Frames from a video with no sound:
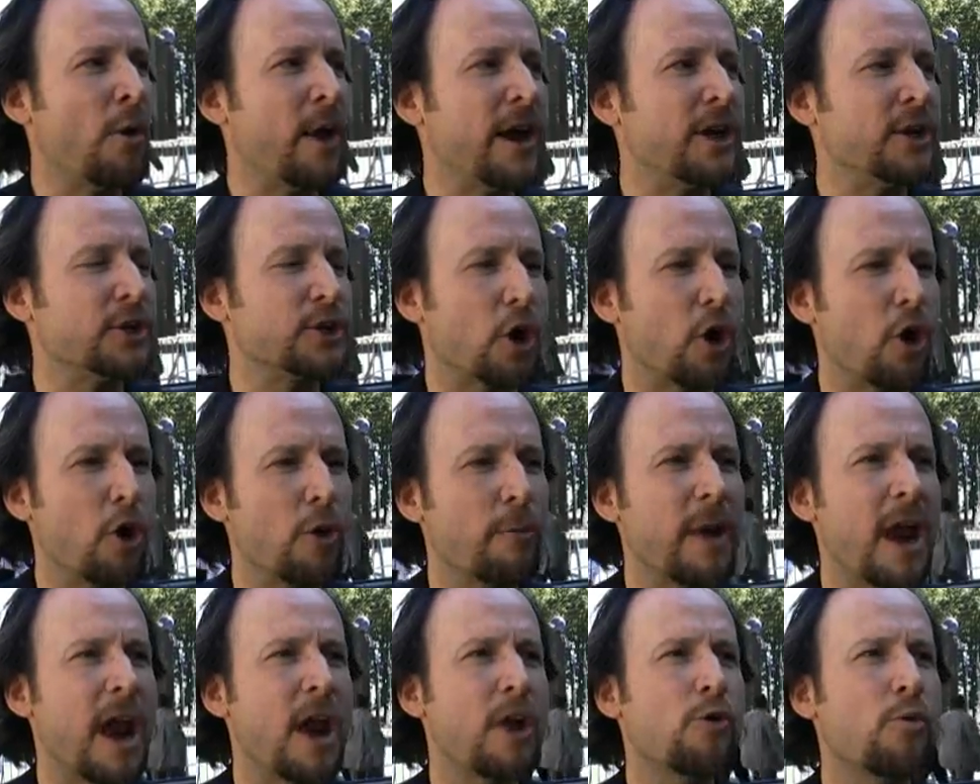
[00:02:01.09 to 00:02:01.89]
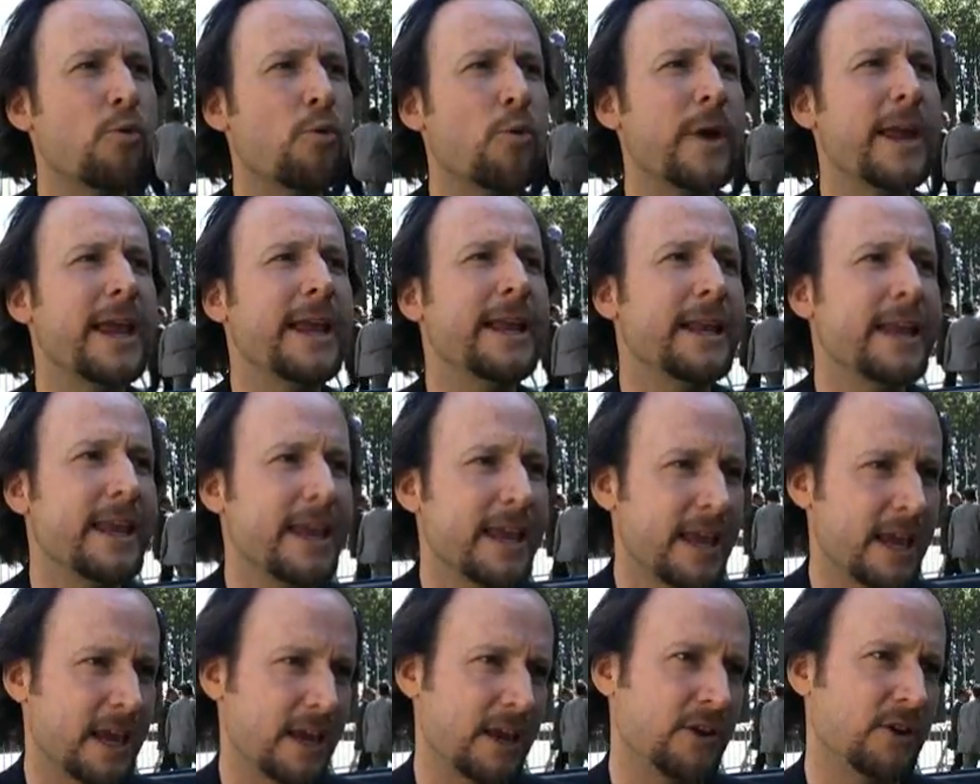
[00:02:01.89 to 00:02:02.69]
it is a homeland we
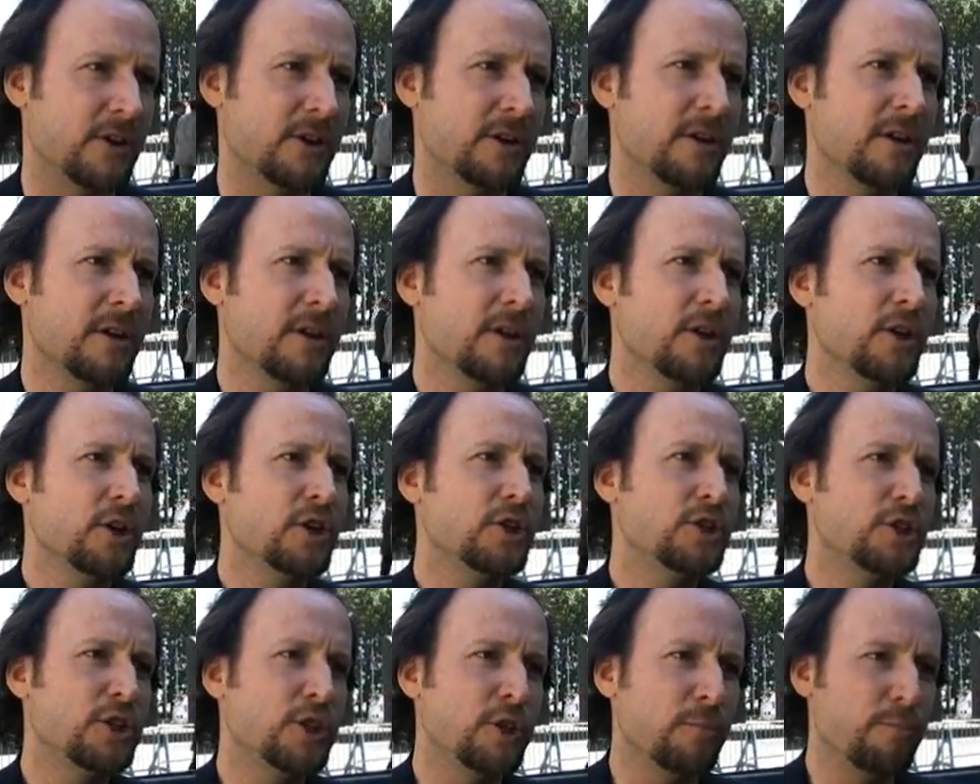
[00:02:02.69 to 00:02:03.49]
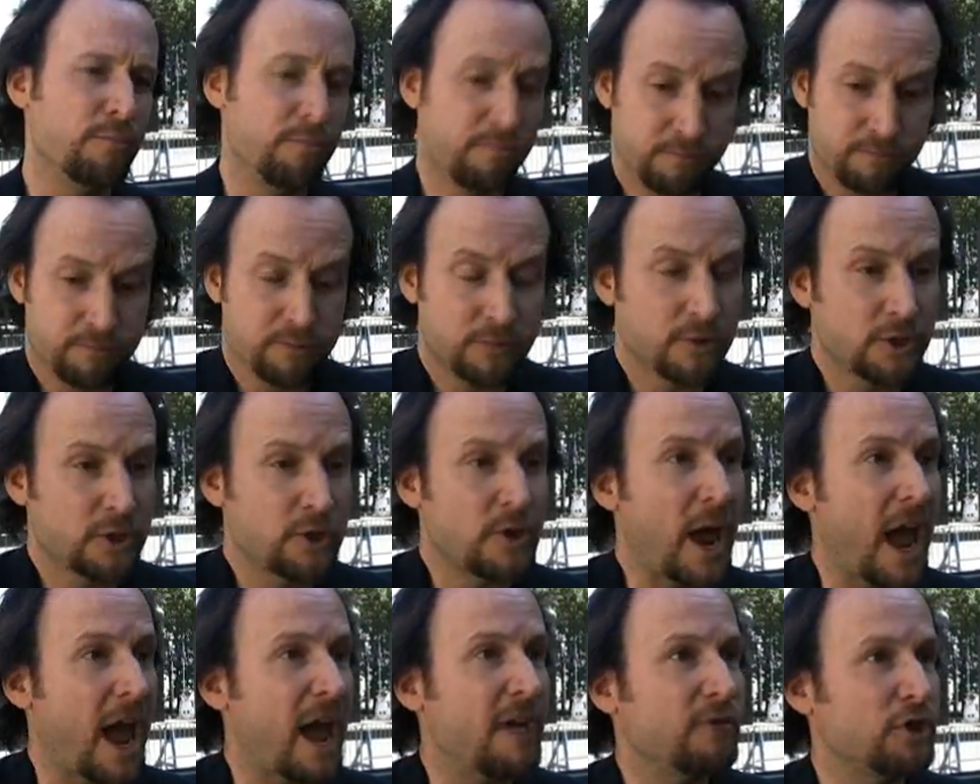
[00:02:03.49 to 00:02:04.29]
need
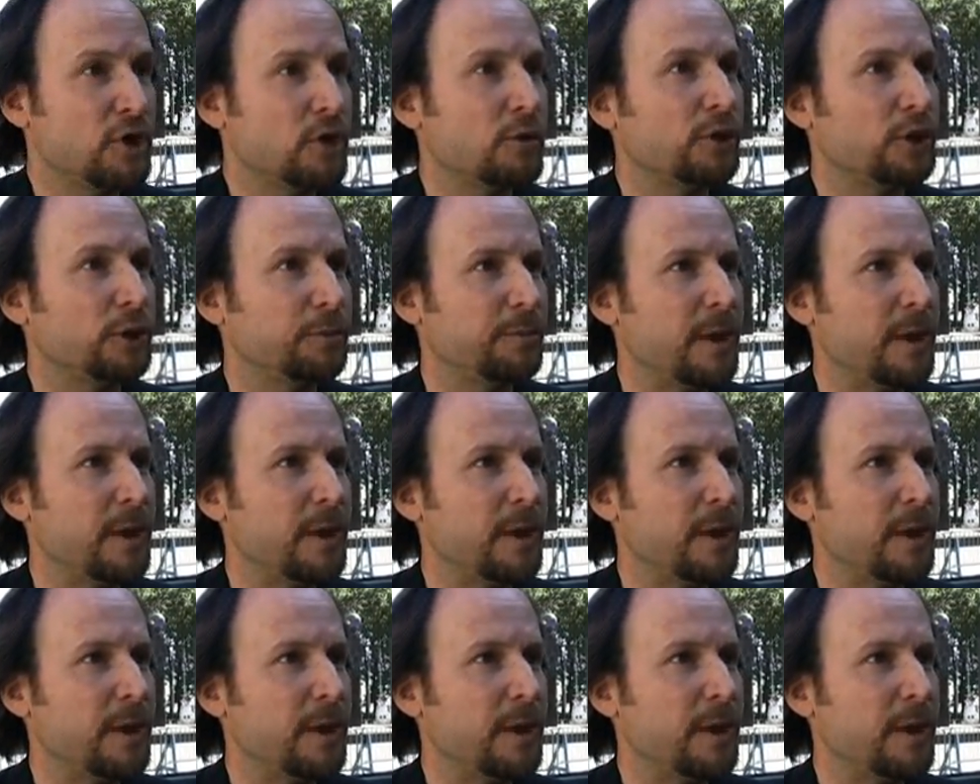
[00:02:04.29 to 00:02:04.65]
to have Jewish